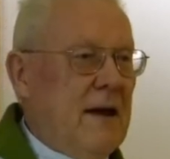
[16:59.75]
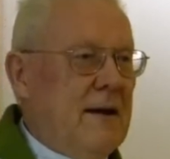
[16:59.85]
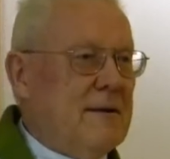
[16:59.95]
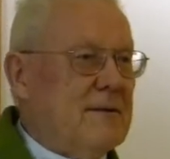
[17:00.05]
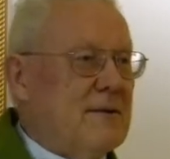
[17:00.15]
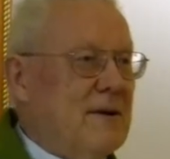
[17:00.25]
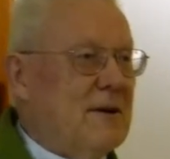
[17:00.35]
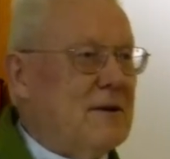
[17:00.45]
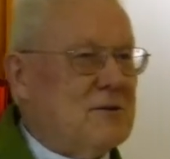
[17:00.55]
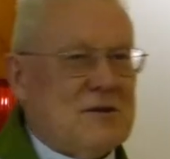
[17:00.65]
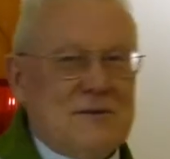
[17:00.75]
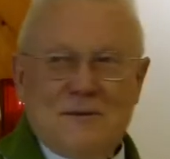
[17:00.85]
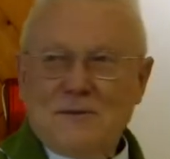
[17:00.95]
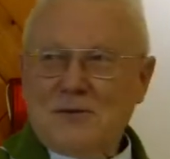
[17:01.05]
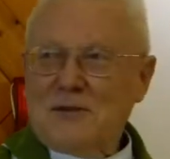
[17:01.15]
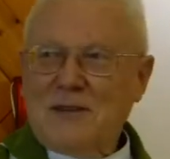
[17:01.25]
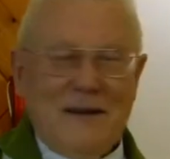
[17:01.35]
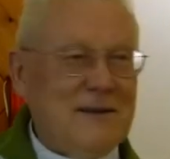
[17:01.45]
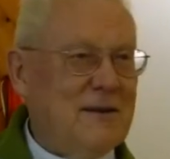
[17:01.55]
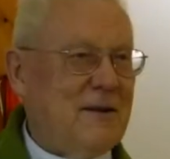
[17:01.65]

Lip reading: And just lately